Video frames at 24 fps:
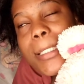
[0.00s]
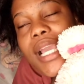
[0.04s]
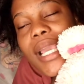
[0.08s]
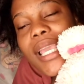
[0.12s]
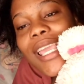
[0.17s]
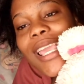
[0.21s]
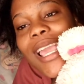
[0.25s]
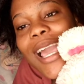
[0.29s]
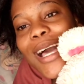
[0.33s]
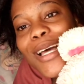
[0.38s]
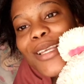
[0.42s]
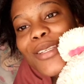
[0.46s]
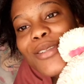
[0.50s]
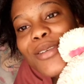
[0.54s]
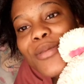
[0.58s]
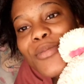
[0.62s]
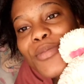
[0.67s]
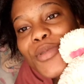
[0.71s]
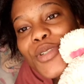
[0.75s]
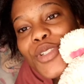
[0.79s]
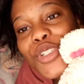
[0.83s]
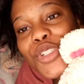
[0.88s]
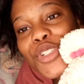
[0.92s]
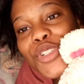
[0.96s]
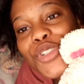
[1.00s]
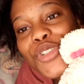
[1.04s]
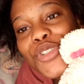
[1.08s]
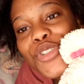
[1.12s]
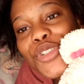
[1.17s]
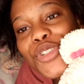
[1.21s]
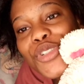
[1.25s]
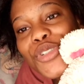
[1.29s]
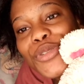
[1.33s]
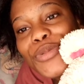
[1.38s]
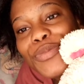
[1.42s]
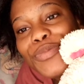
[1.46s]
Yeah, so I'm going to show
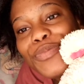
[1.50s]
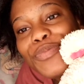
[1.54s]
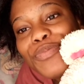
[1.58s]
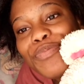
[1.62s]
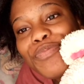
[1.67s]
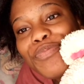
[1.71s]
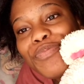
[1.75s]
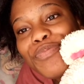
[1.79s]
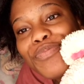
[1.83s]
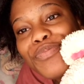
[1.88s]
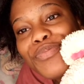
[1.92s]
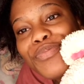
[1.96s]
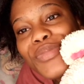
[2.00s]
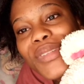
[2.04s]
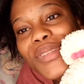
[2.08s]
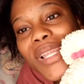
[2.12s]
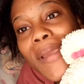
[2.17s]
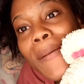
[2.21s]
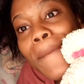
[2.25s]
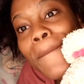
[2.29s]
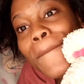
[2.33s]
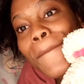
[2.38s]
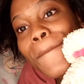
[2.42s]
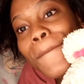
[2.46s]
you them.